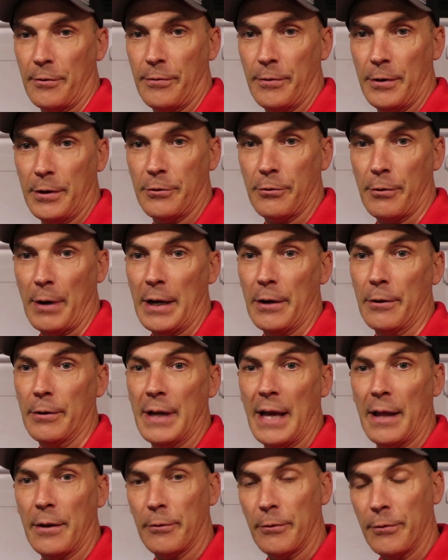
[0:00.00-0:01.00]
the refrigerator.
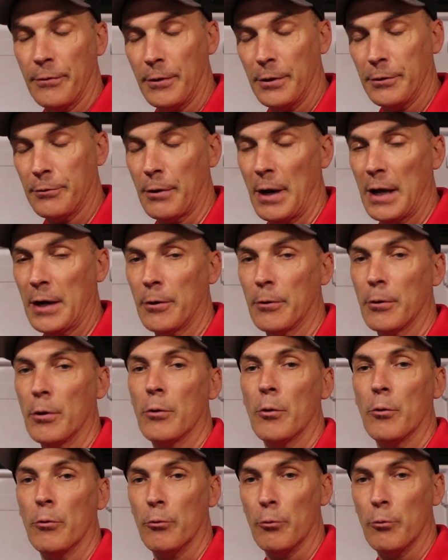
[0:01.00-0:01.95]
Now the refrigerator